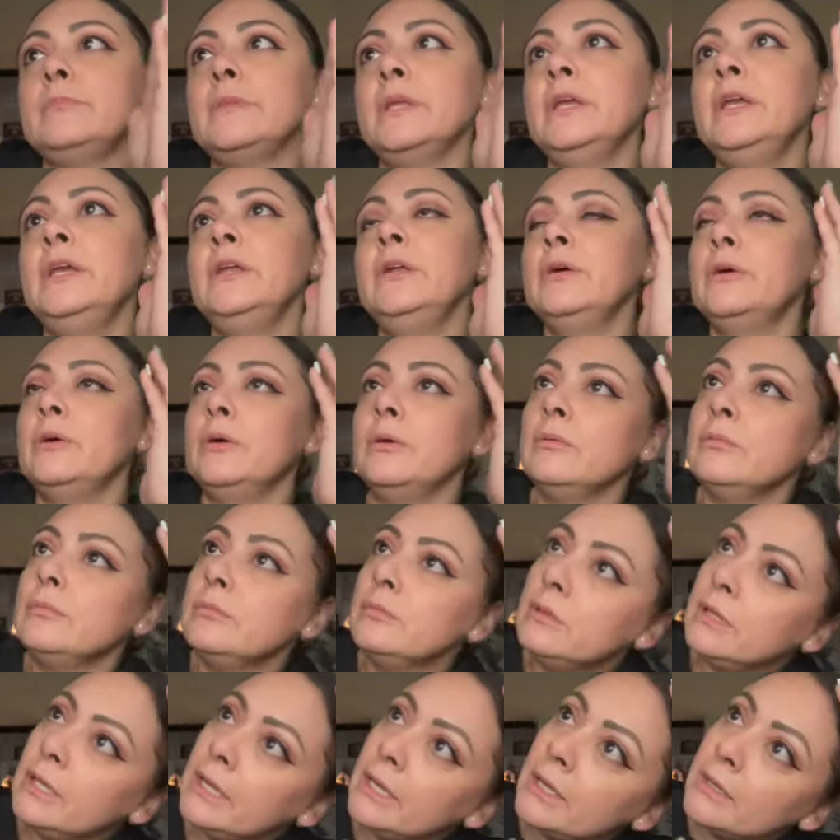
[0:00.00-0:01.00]
you know,
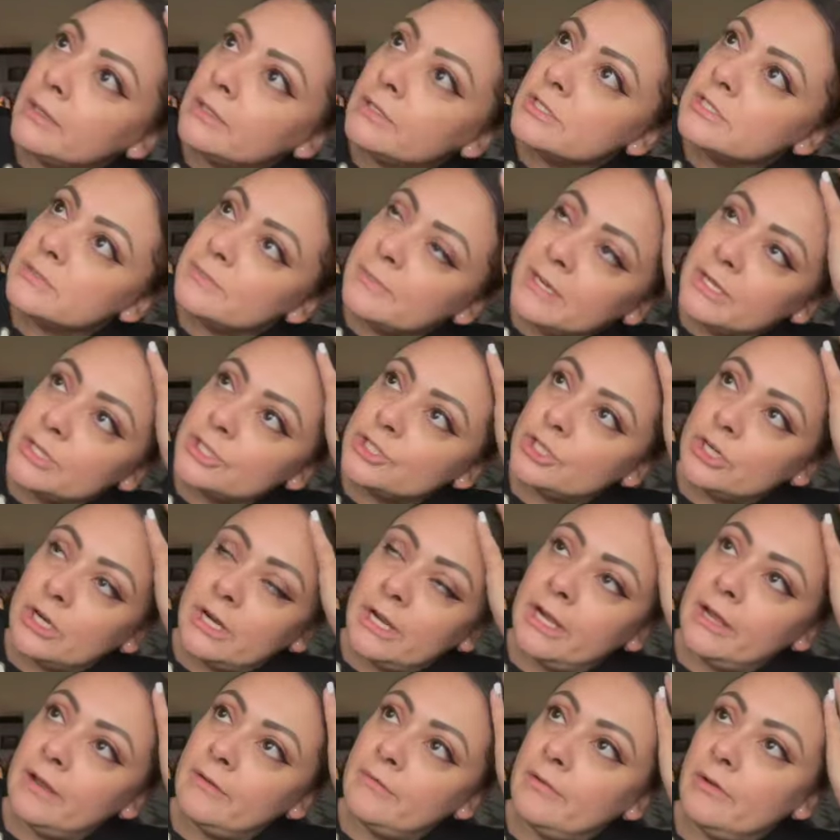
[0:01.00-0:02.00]
like just make sure
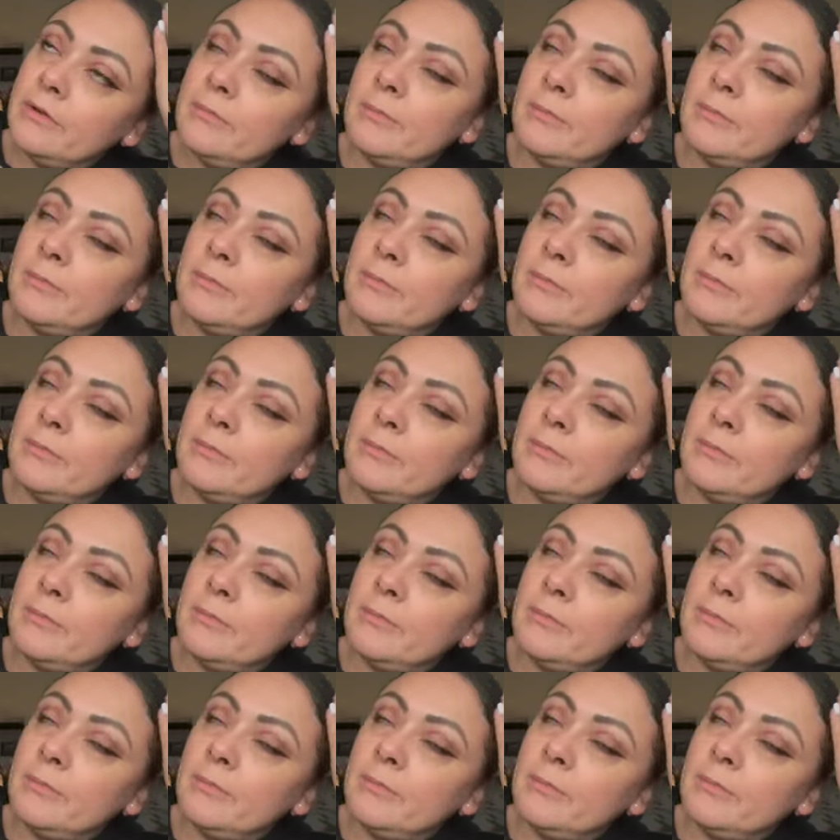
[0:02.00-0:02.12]
I have all